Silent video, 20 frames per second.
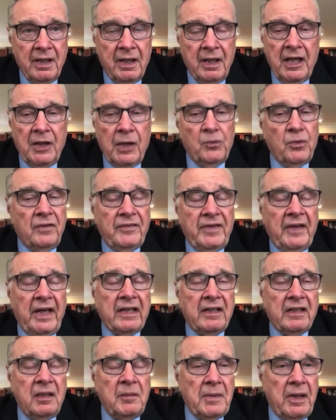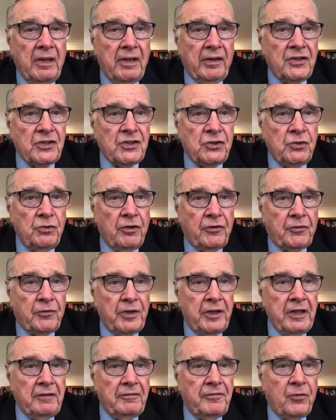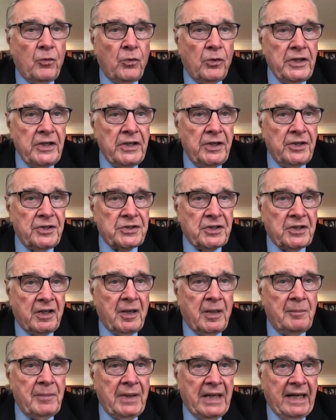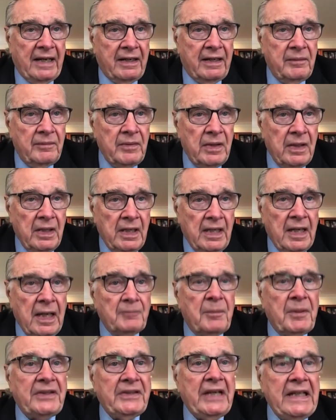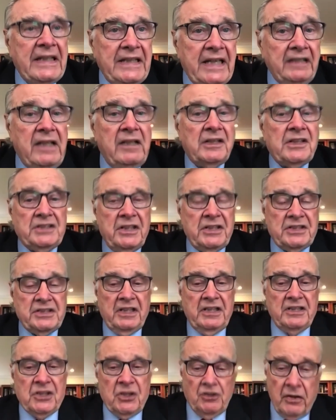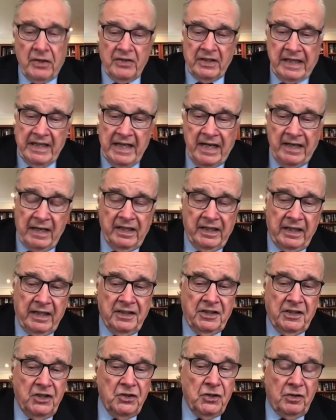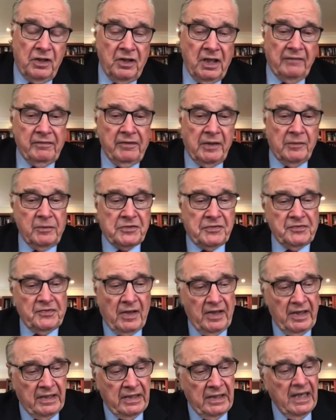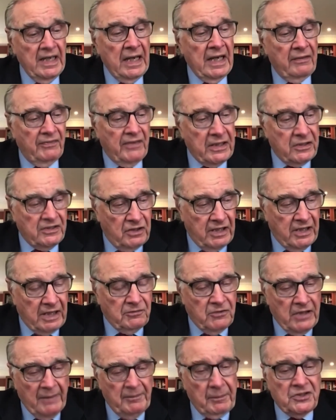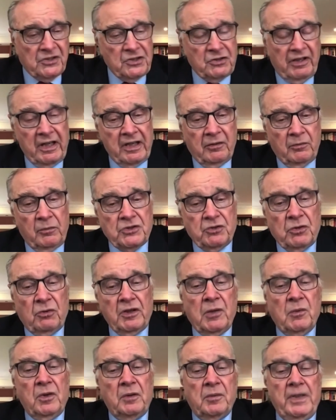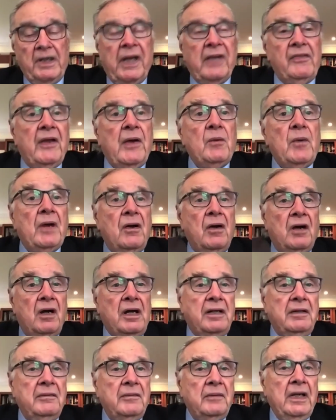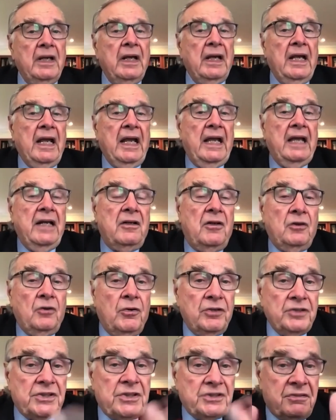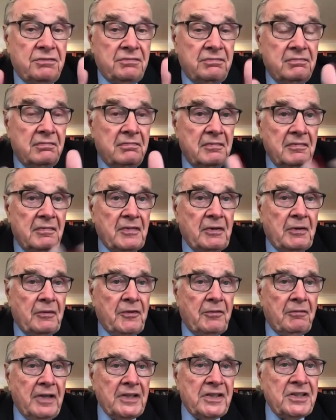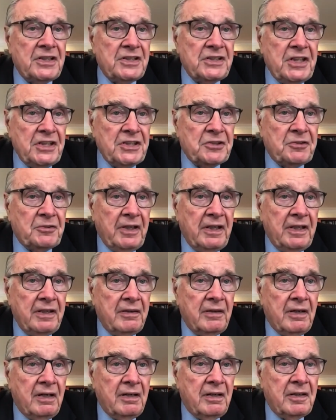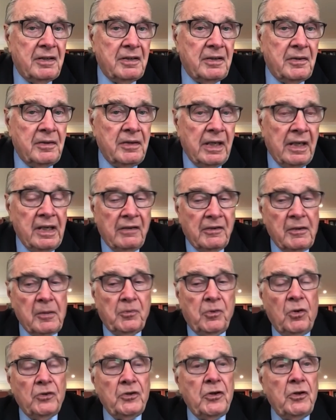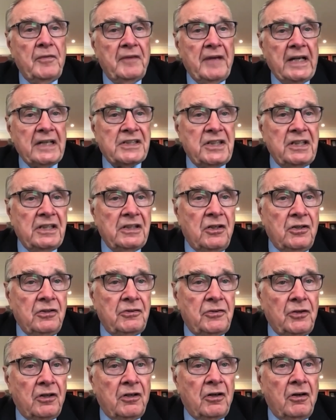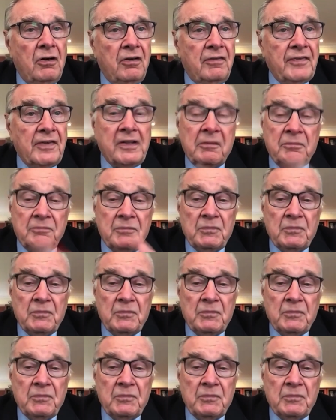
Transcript: it would have taken the Americans two to three to four years to come back. But they didn't, since they saw that Canada continued and everything was fine. They, they demonstrated it was only one back. They went on. And of course, the, the rest is history. Uh, the polio vaccine took off and it